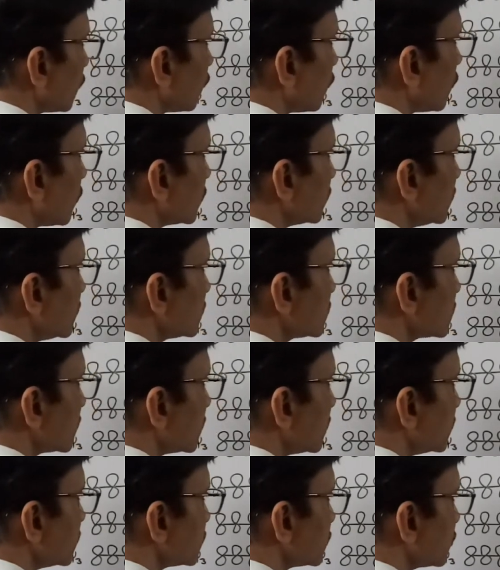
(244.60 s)
For this
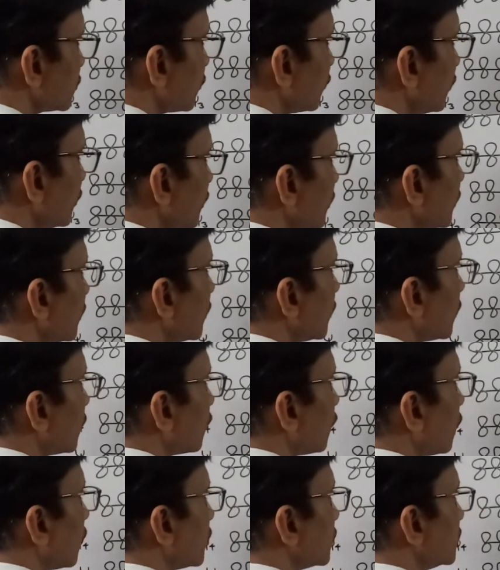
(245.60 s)
it is 3.
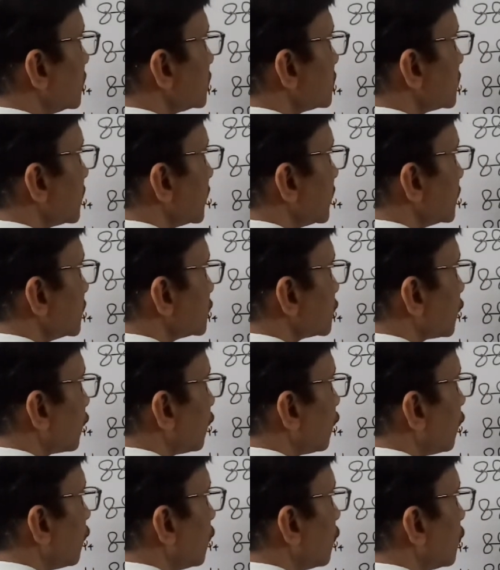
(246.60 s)
For this it is
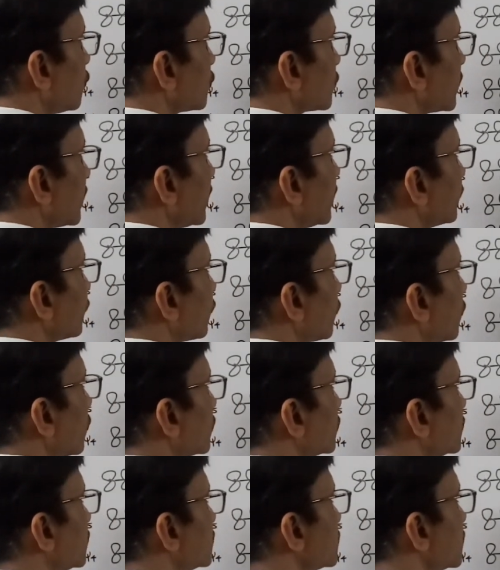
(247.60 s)
4. And
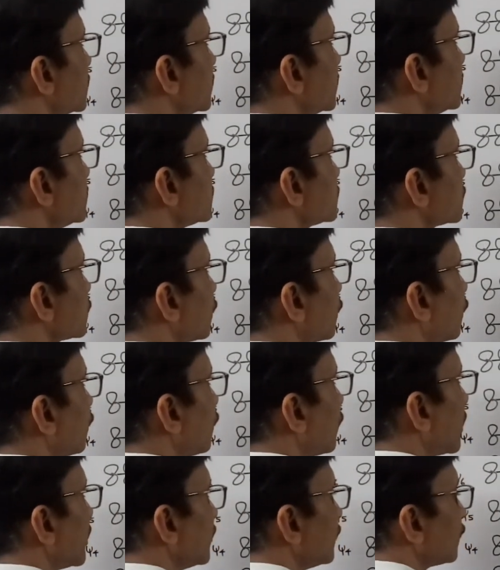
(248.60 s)
for this it is
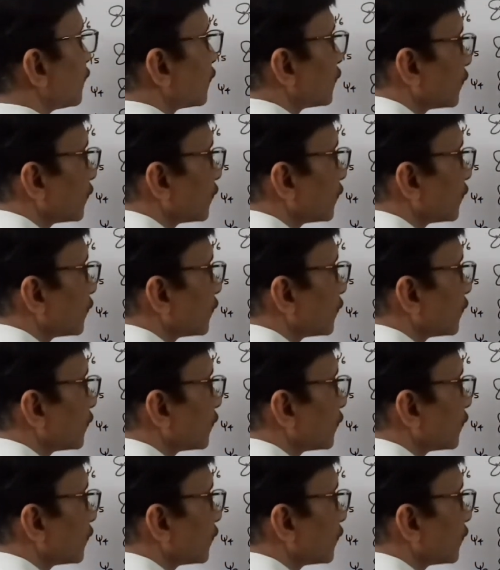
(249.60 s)
5.